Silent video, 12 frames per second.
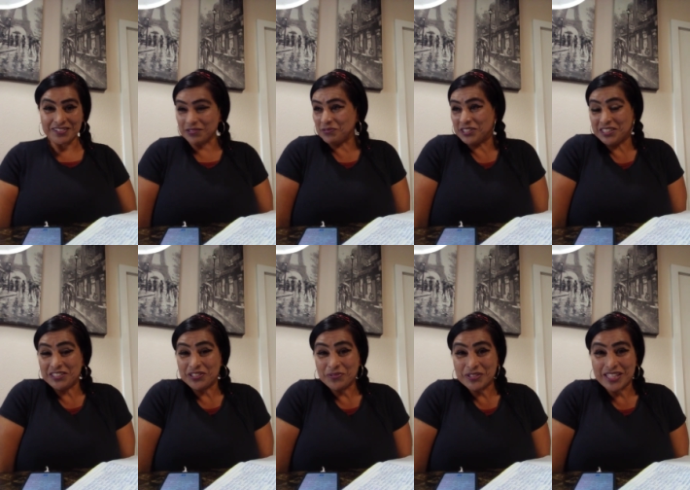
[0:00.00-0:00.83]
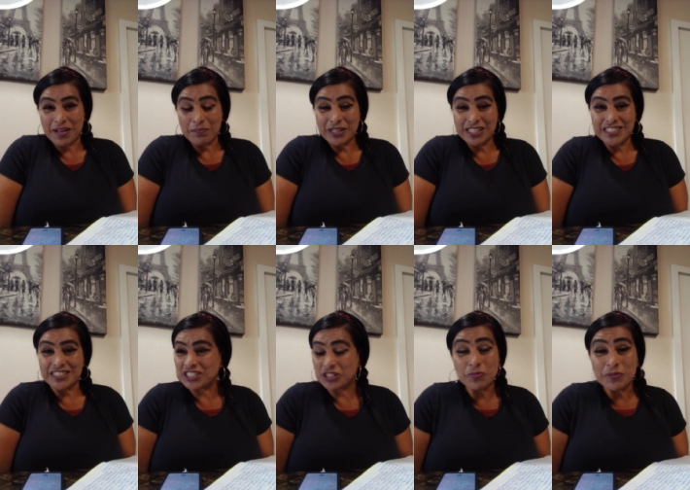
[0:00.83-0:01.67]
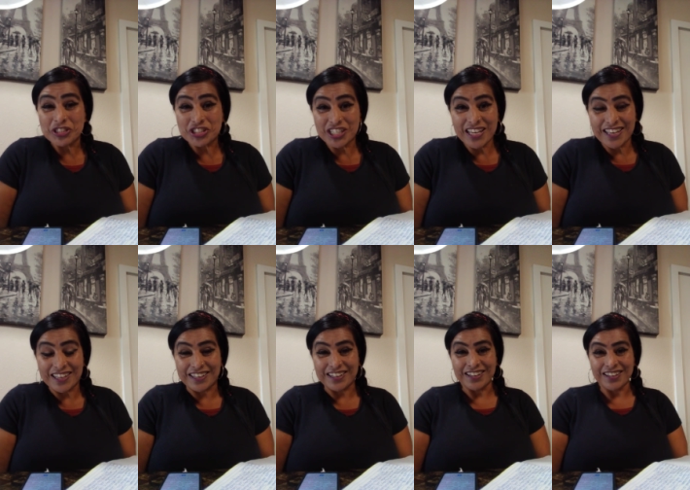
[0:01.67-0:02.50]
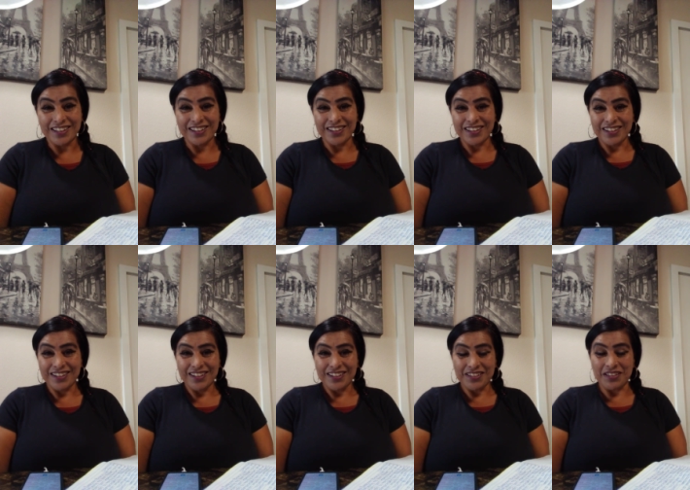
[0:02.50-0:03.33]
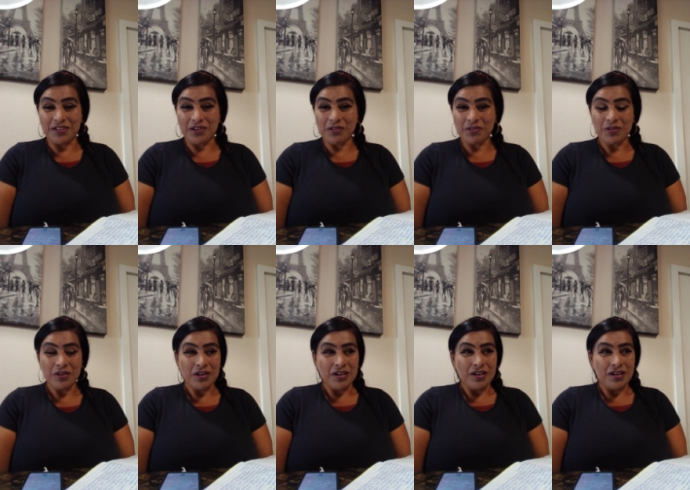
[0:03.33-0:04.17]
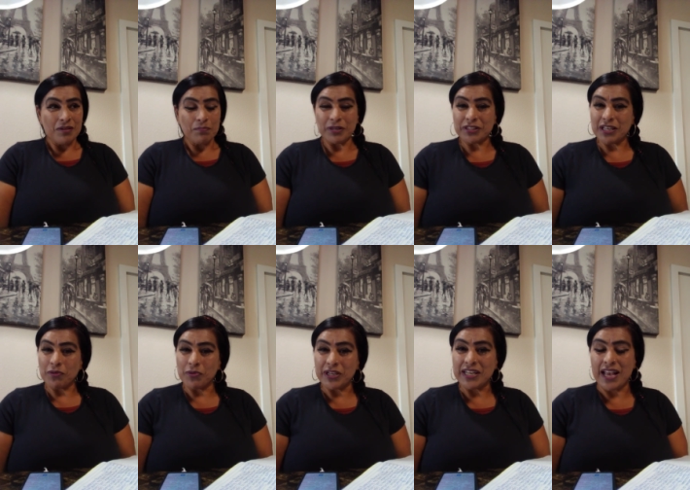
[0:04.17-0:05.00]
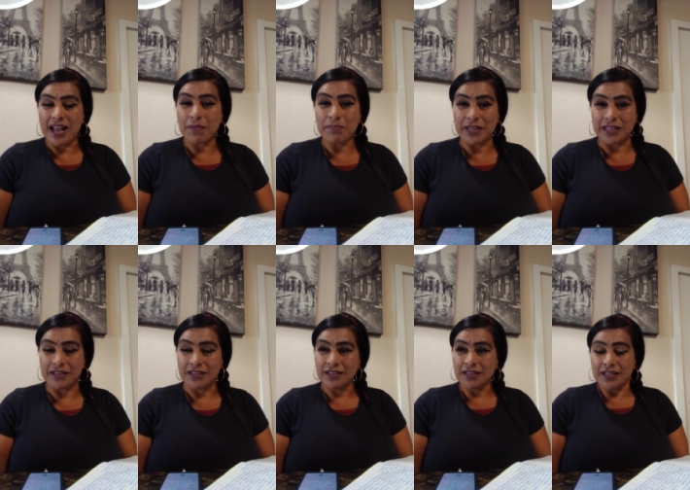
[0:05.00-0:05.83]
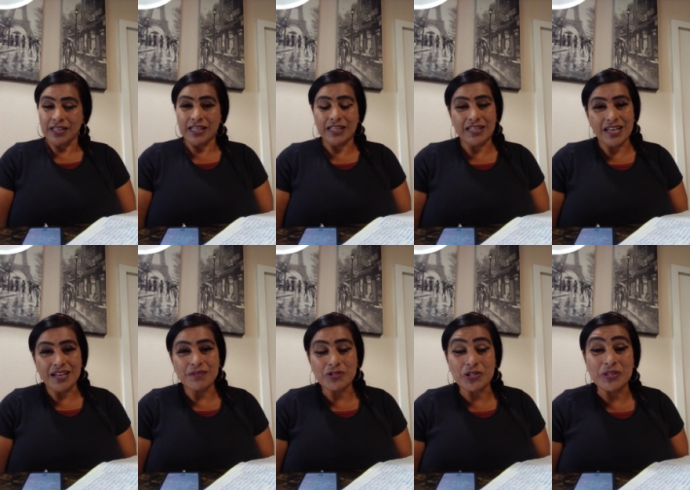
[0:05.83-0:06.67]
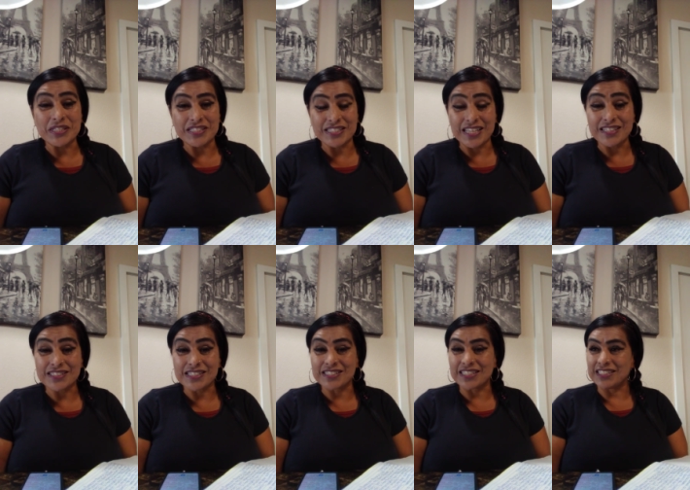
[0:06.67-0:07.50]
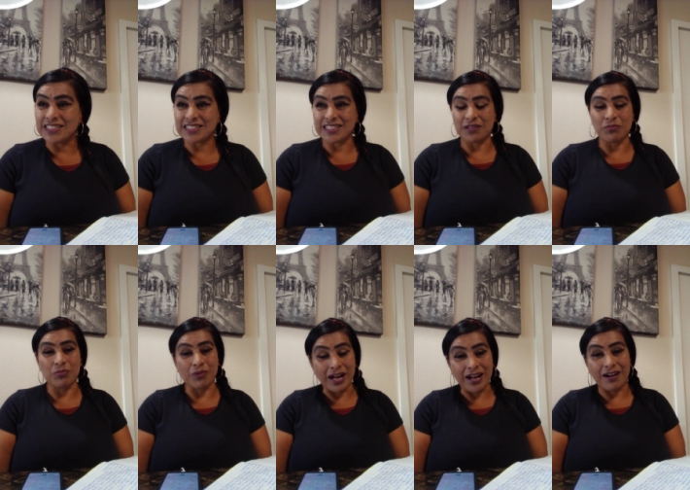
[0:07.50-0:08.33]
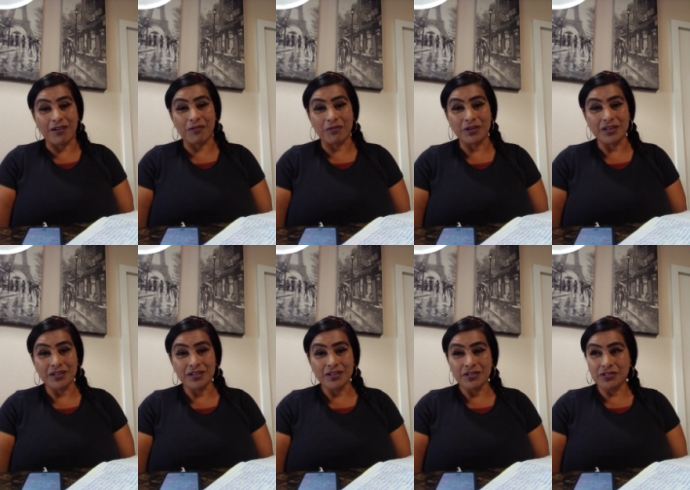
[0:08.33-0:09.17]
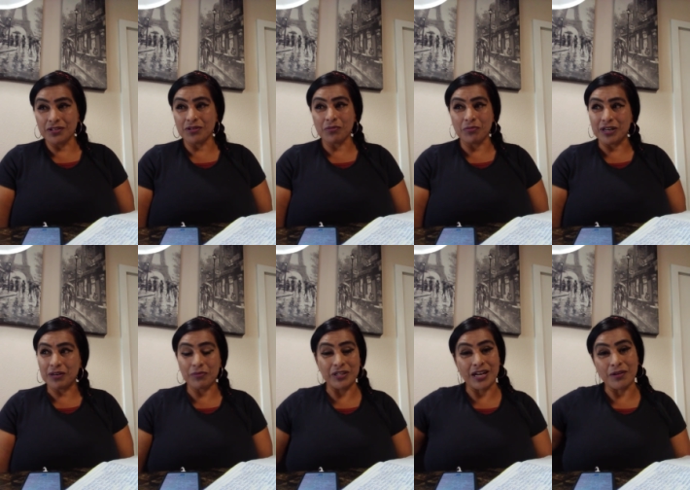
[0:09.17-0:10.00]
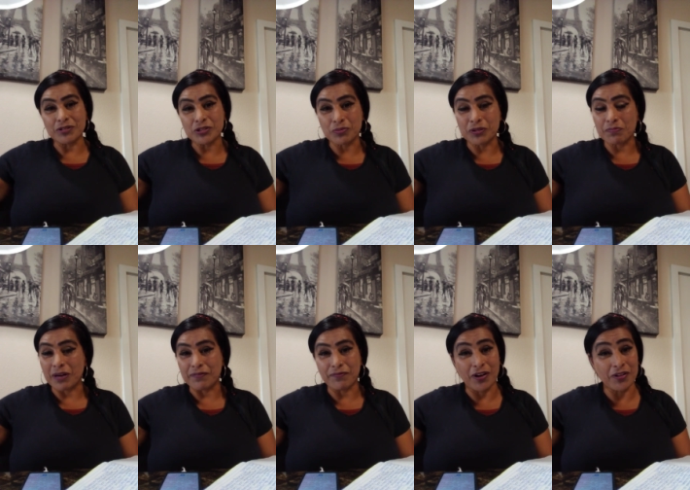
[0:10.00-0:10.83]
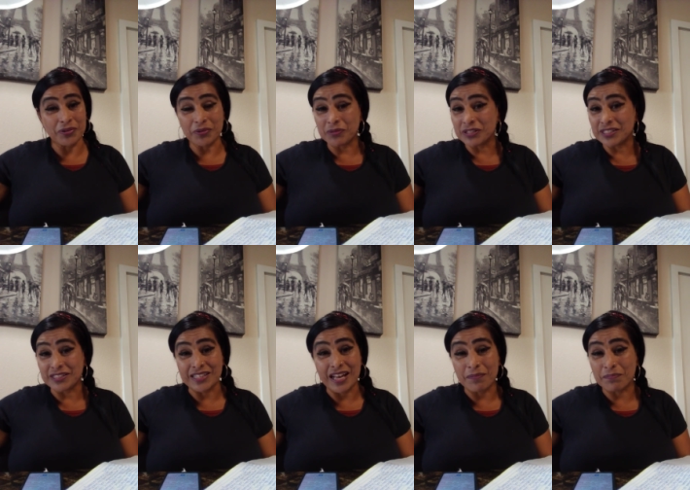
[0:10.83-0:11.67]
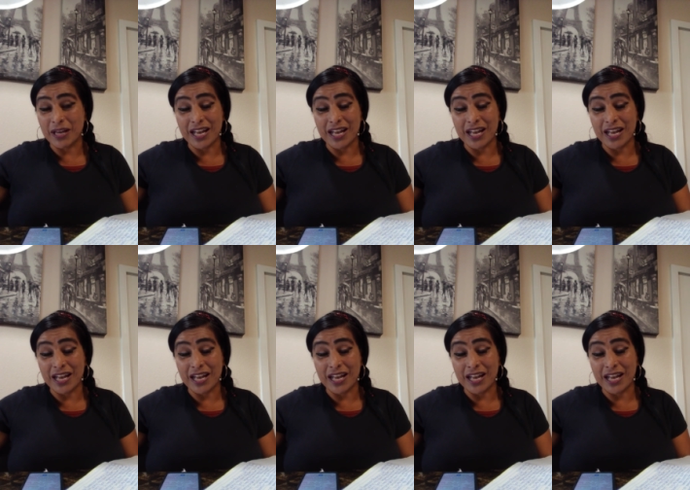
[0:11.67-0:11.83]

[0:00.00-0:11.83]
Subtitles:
So what did he do with that money? Stupid shit. You know? But then what happened? He came to his senses and he said, wow, you know what? When I was with my father, it wasn't that